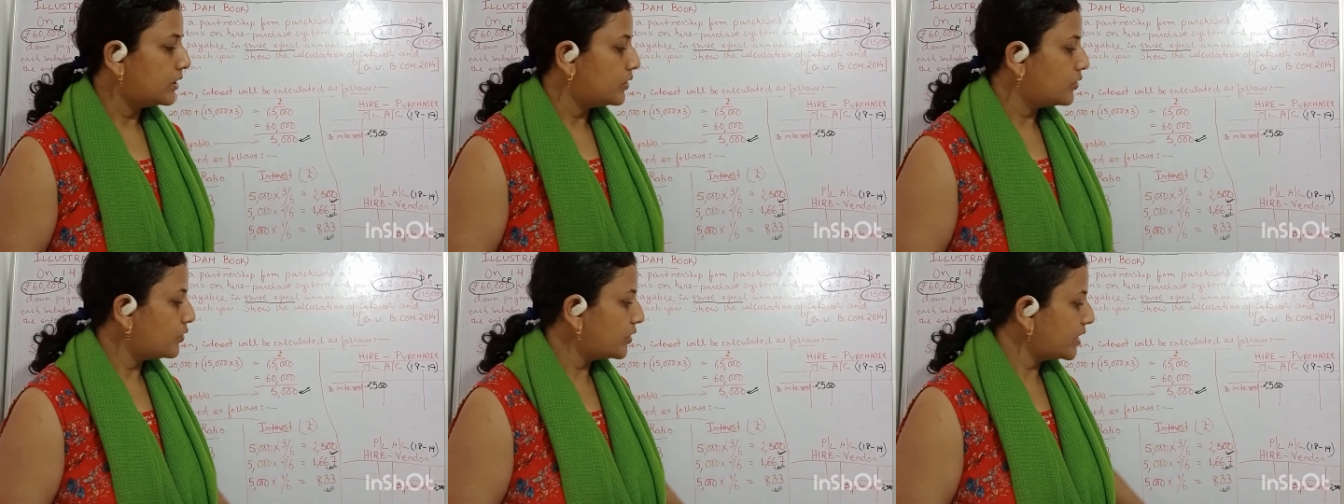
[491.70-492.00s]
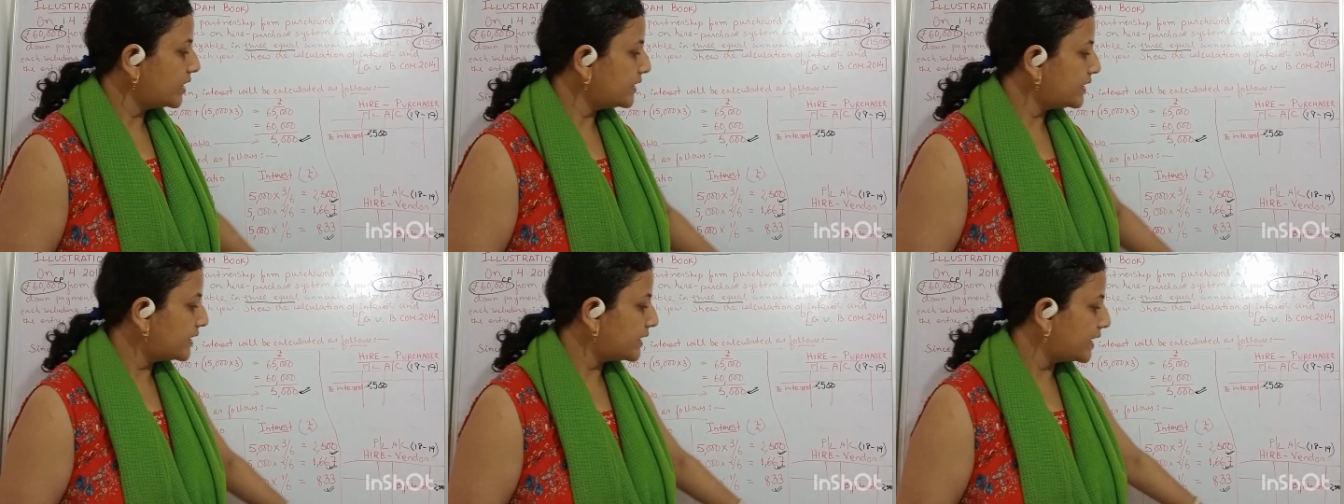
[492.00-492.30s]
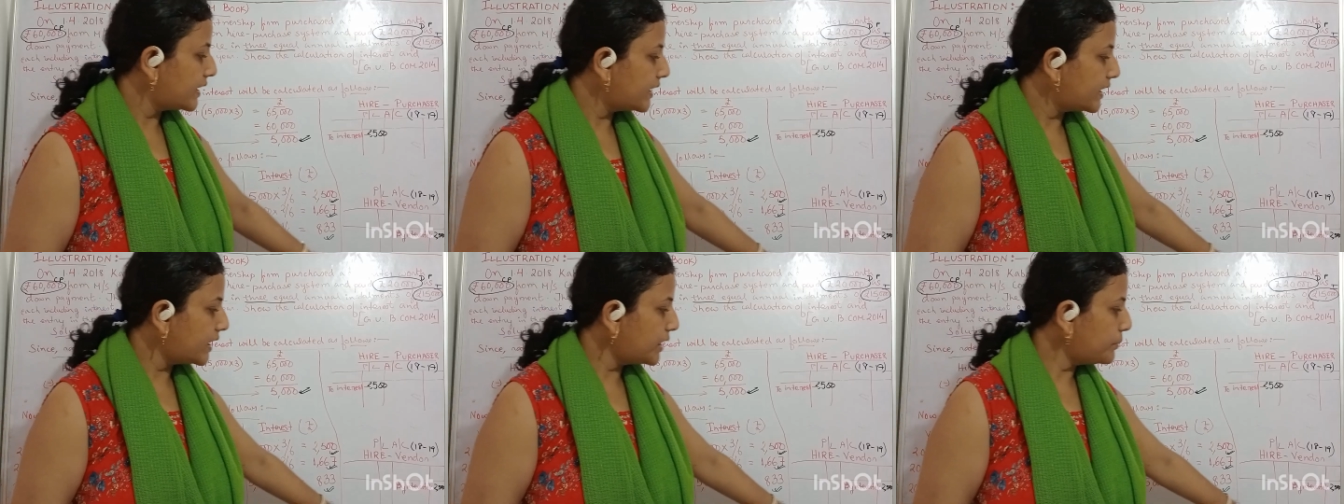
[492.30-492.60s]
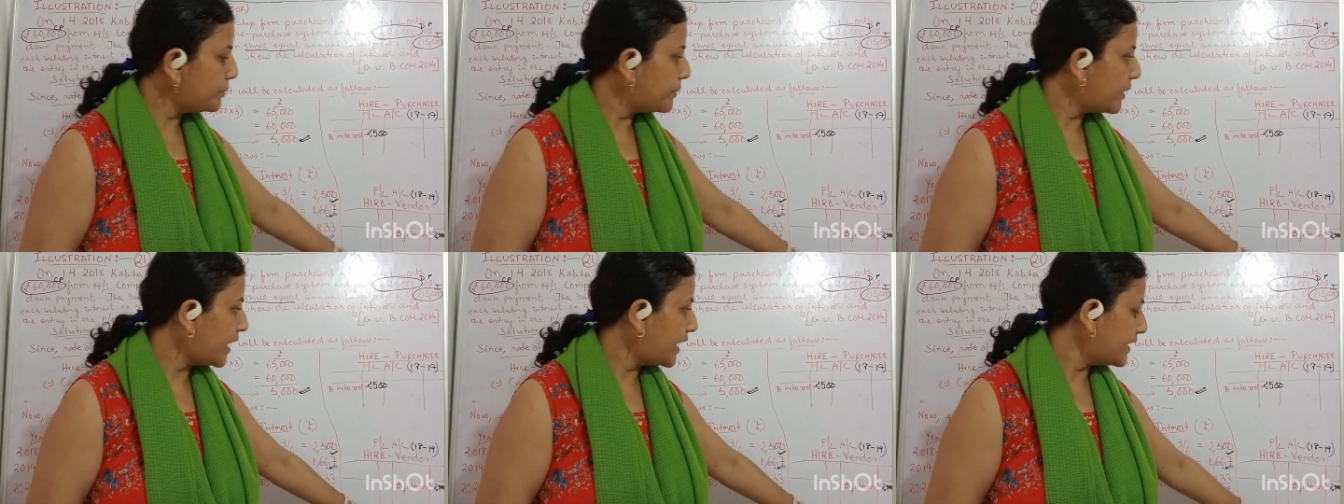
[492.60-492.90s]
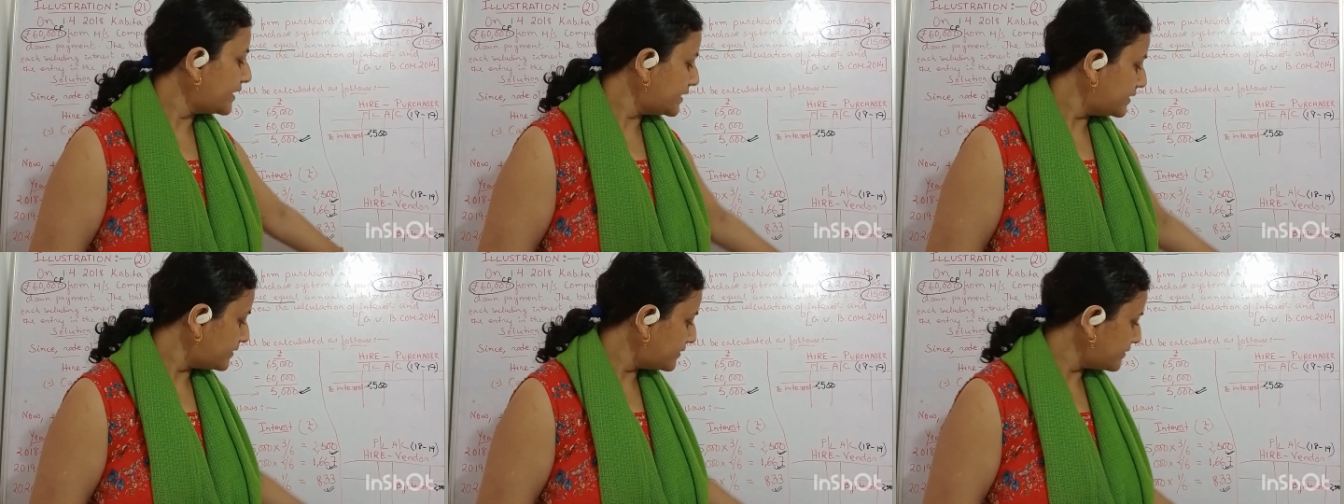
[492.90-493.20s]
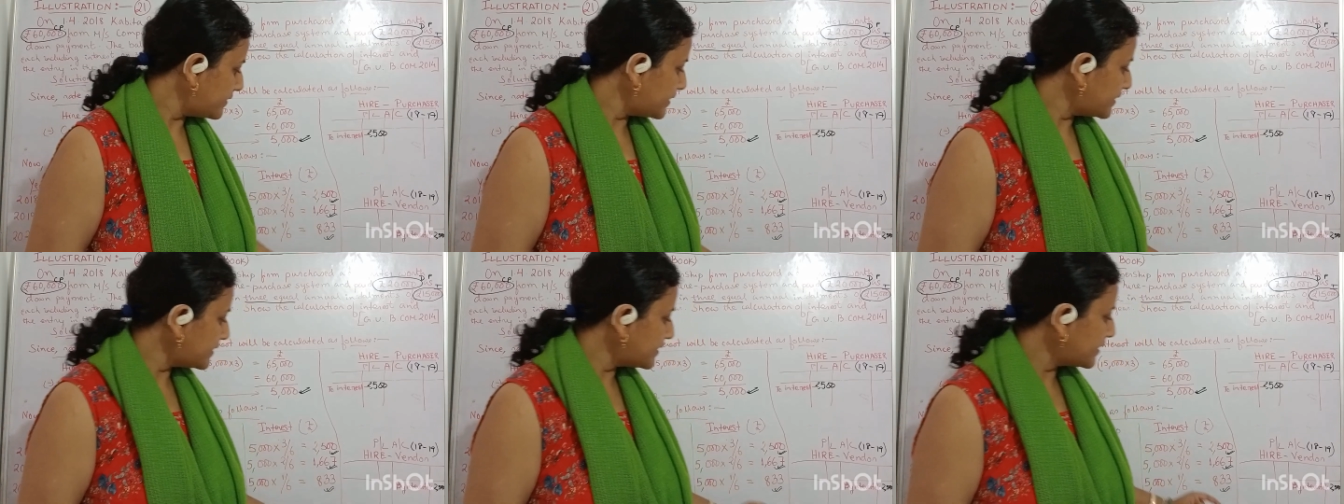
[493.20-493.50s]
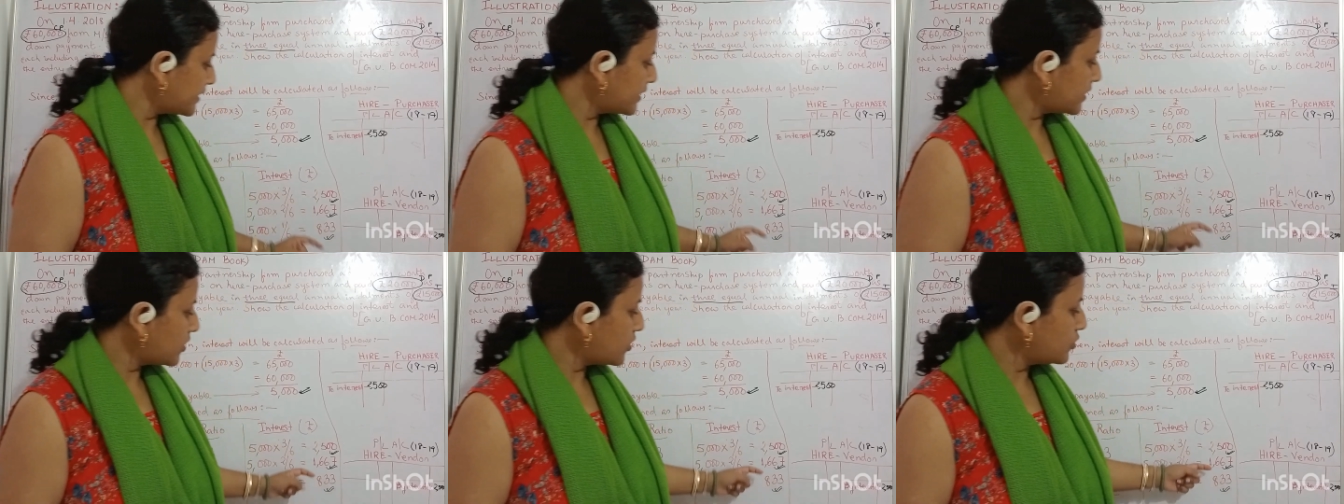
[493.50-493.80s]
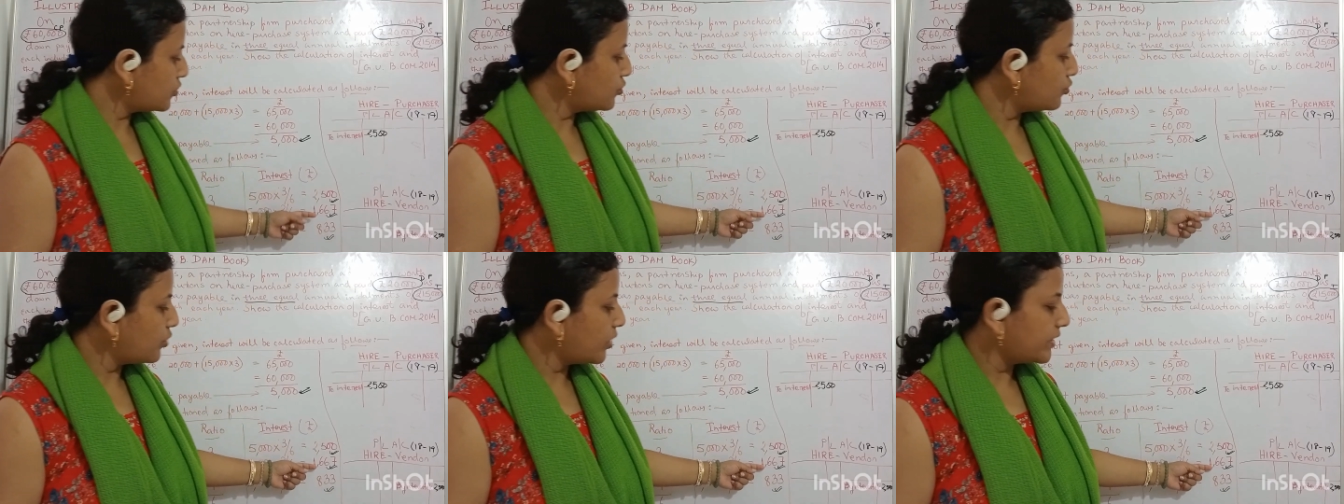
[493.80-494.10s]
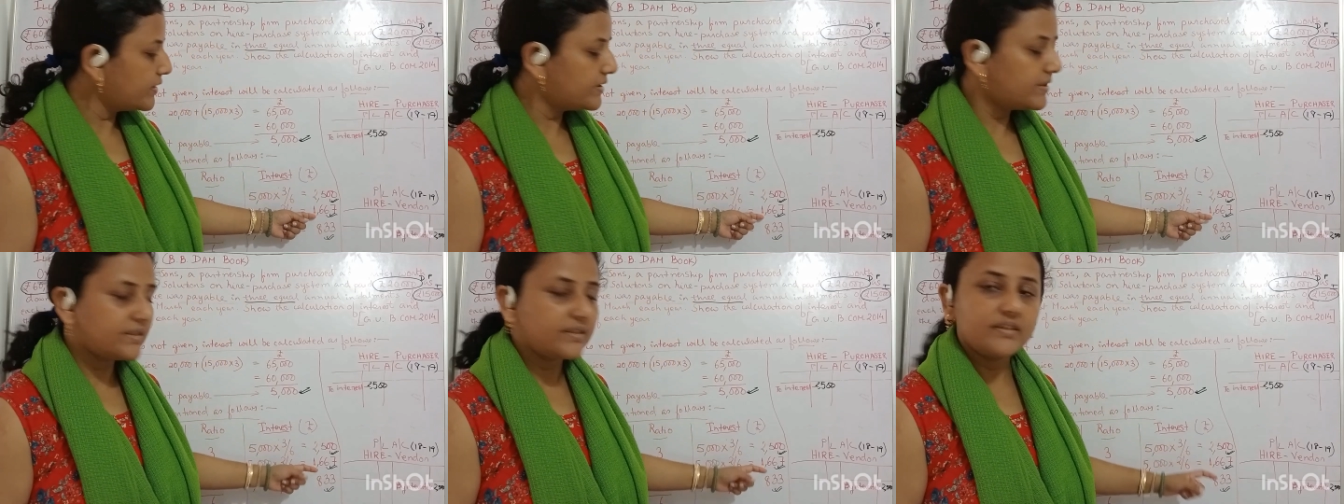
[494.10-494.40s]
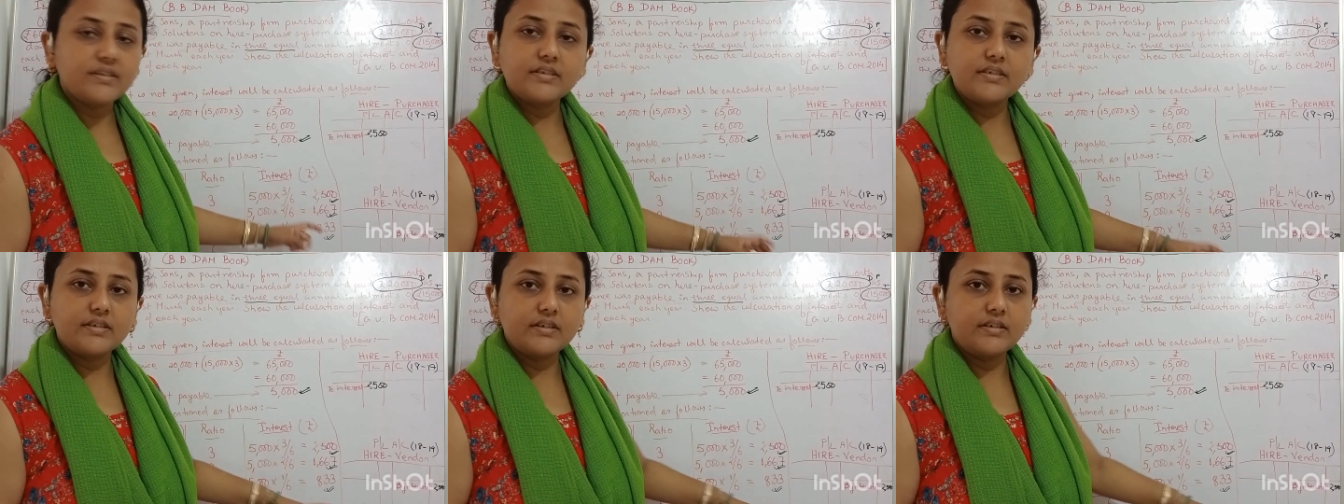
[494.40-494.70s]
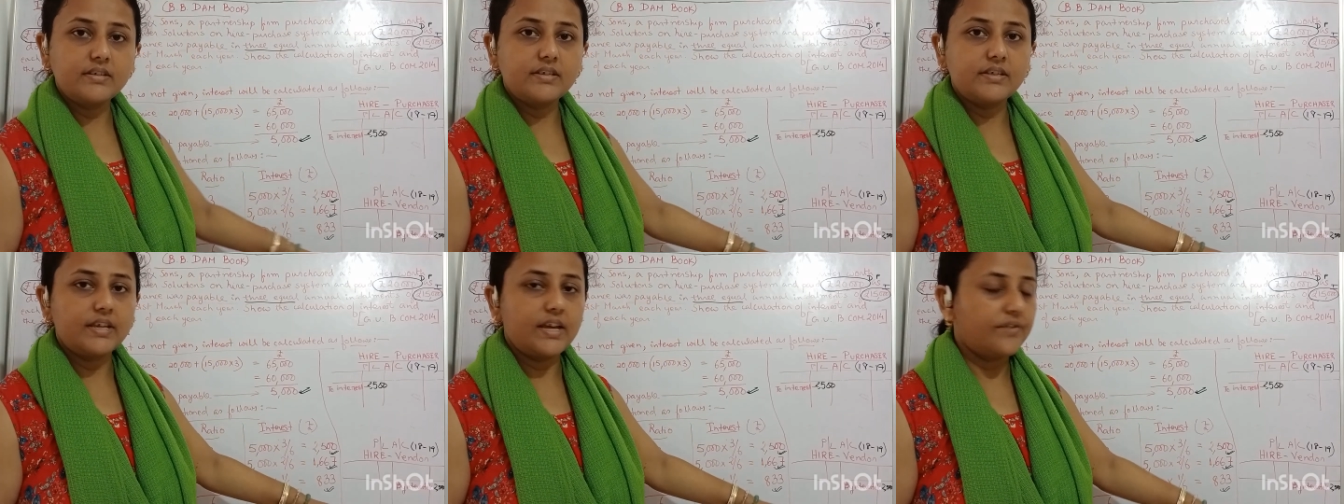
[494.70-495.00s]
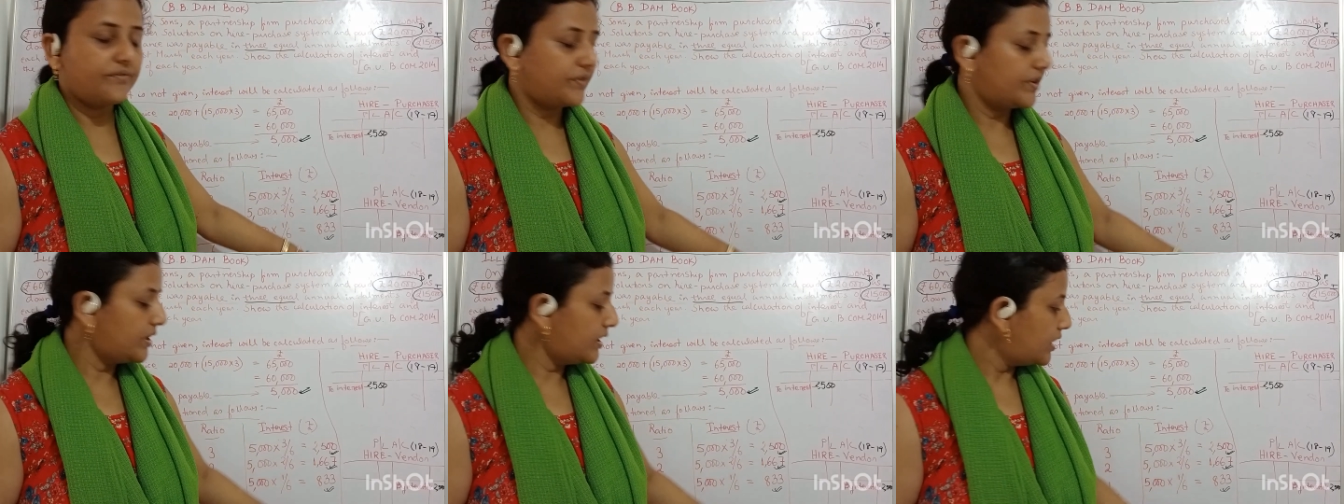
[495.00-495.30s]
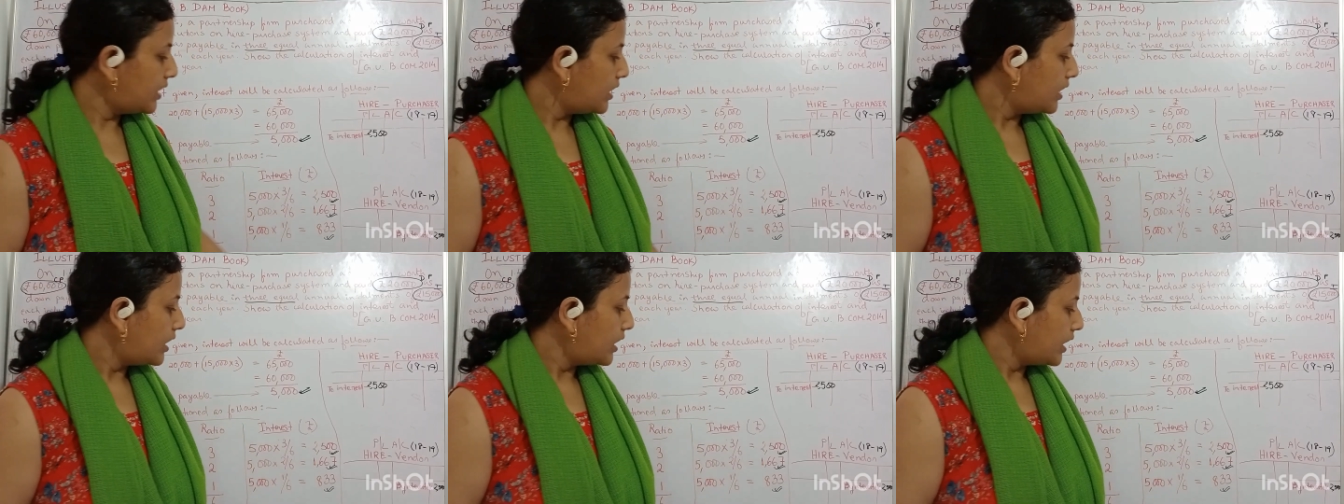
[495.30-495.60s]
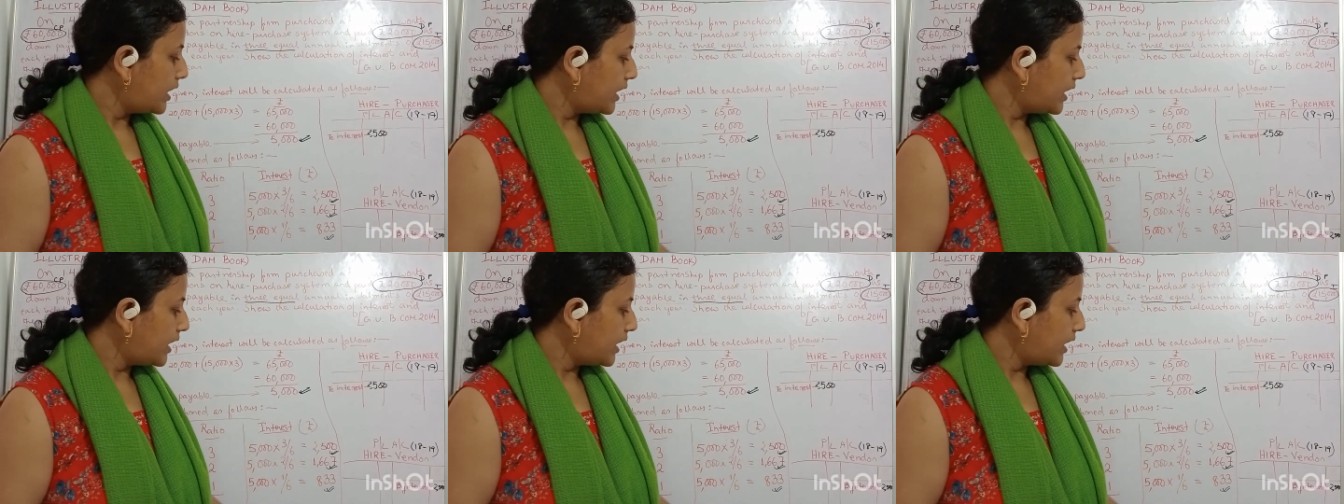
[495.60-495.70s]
Okay, then again by interest account 1667.